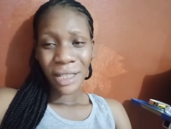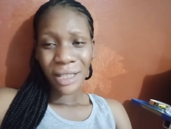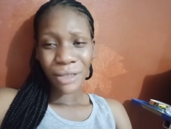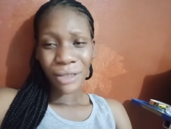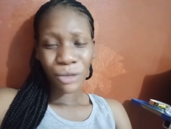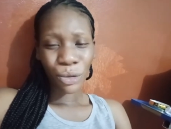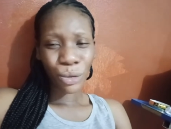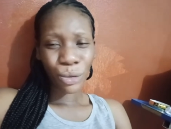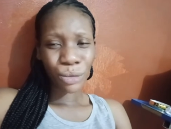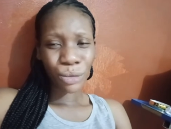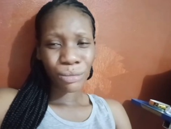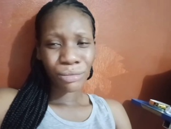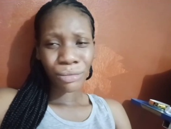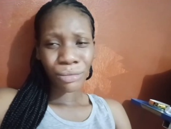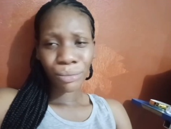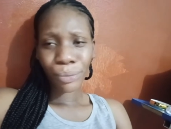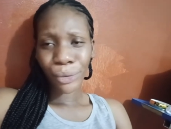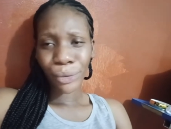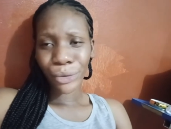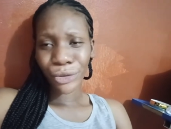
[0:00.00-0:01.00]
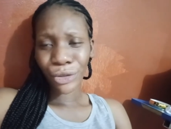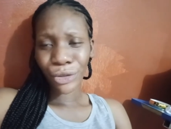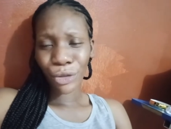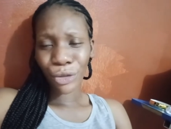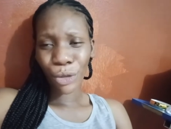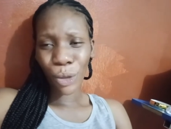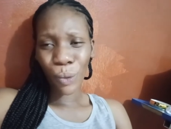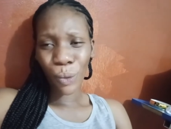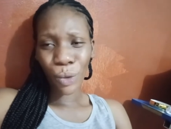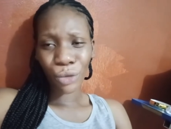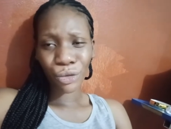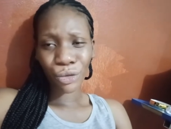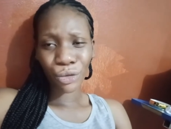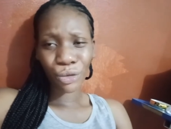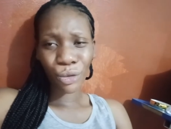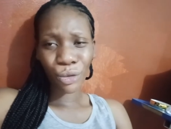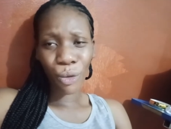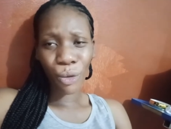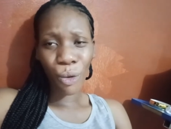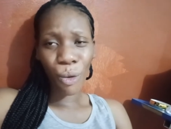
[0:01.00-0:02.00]
His own procedure was
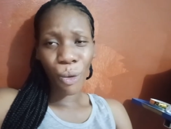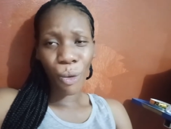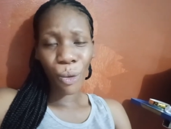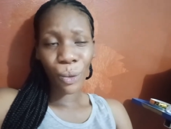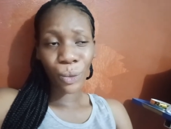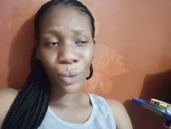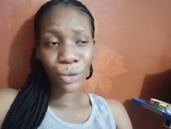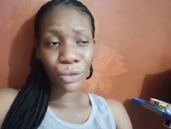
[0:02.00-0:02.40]
so